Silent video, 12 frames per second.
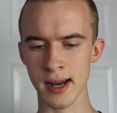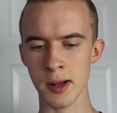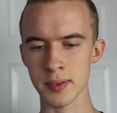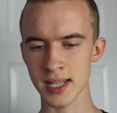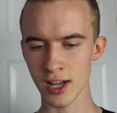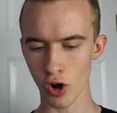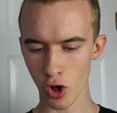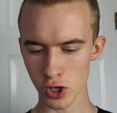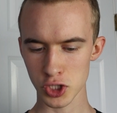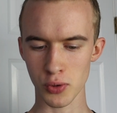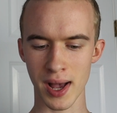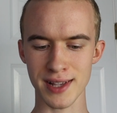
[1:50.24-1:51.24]
GetUpside
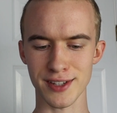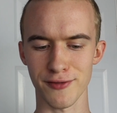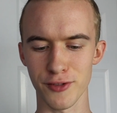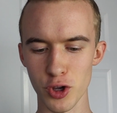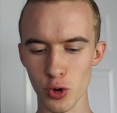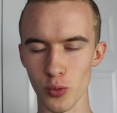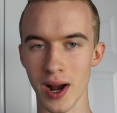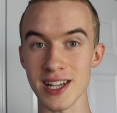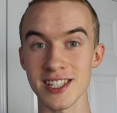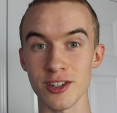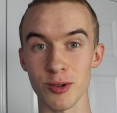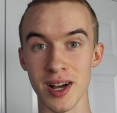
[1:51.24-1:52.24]
also has a few
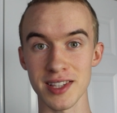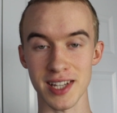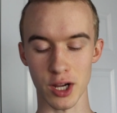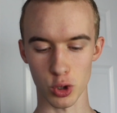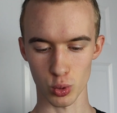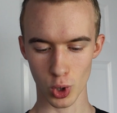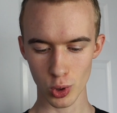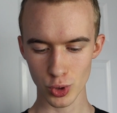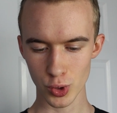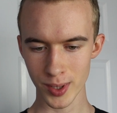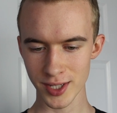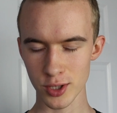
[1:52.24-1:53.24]
restaurants and
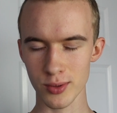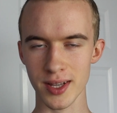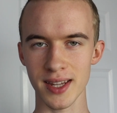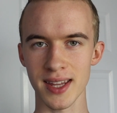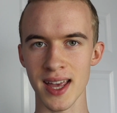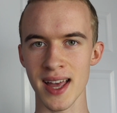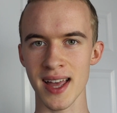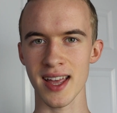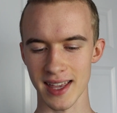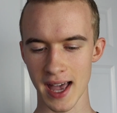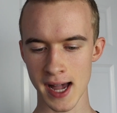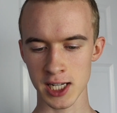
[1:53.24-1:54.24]
groceries you could
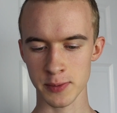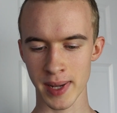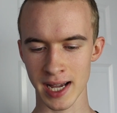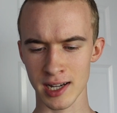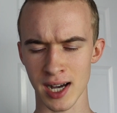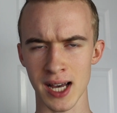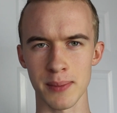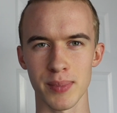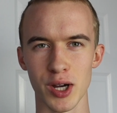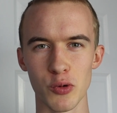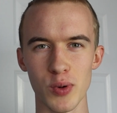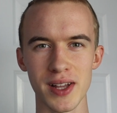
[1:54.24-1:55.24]
get cash back on,
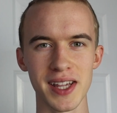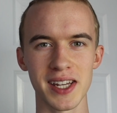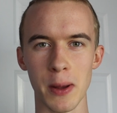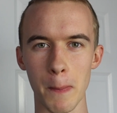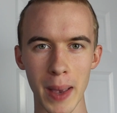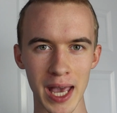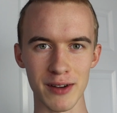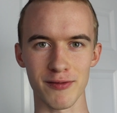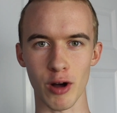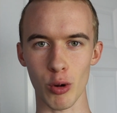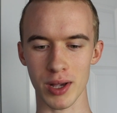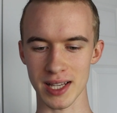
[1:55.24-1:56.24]
but really the main
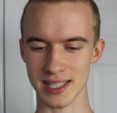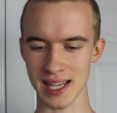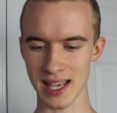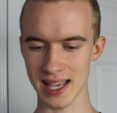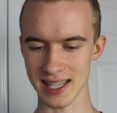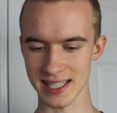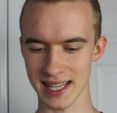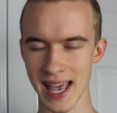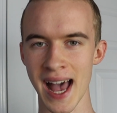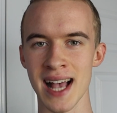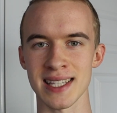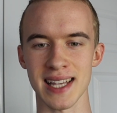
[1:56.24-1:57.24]
focus is
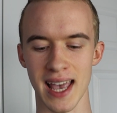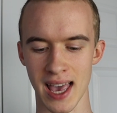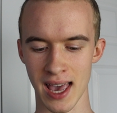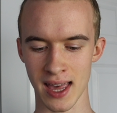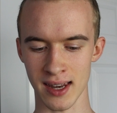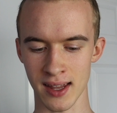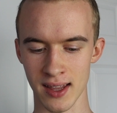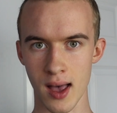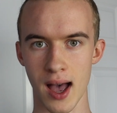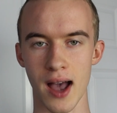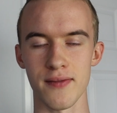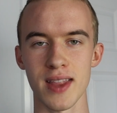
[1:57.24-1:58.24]
gas and
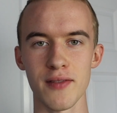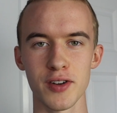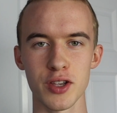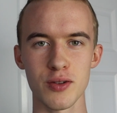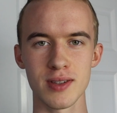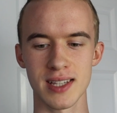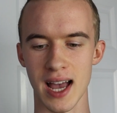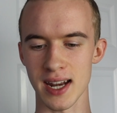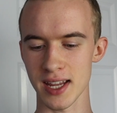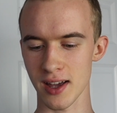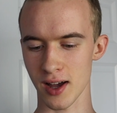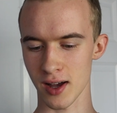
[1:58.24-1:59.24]
I've never used
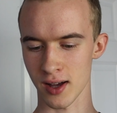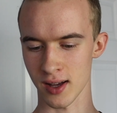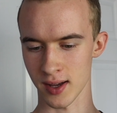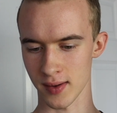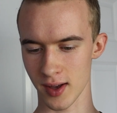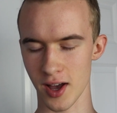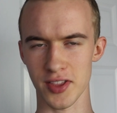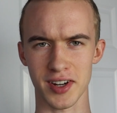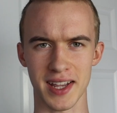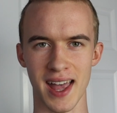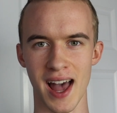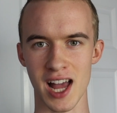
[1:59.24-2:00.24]
any uh,
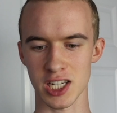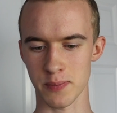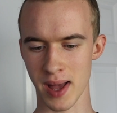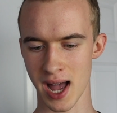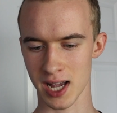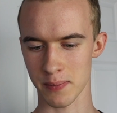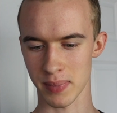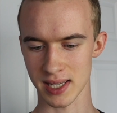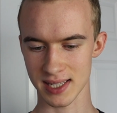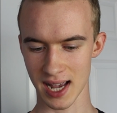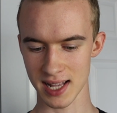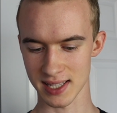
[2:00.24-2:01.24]
other cashback
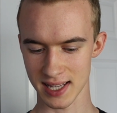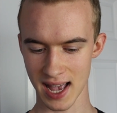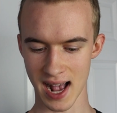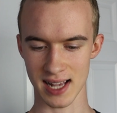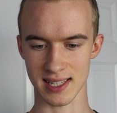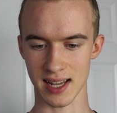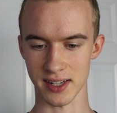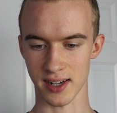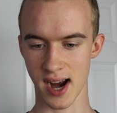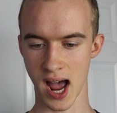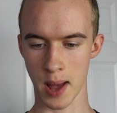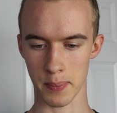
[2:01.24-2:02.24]
besides gas on
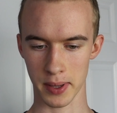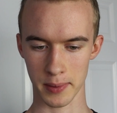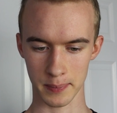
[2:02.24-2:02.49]
their app.